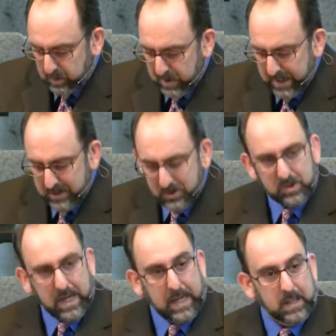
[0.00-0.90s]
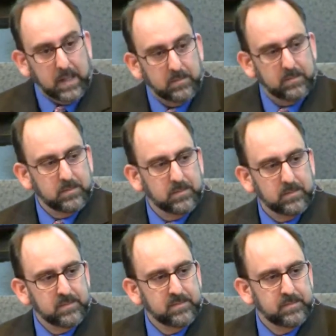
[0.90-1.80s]
plans too tightly.
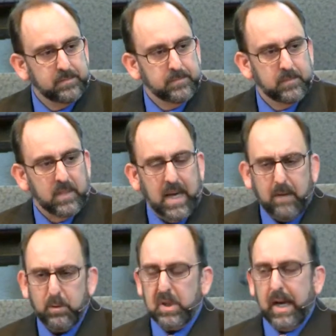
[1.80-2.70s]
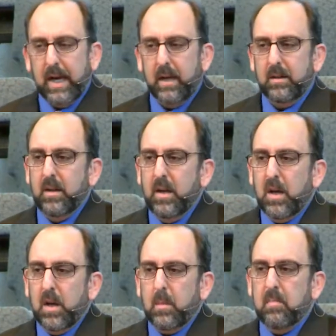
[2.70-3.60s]
Have a plan,
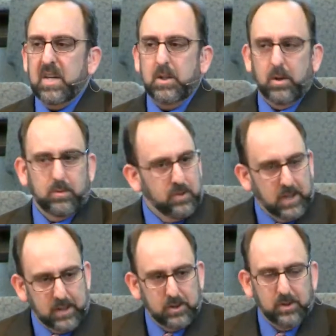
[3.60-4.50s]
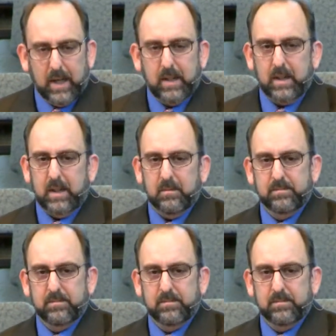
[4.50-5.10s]
but don't hold on too tightly.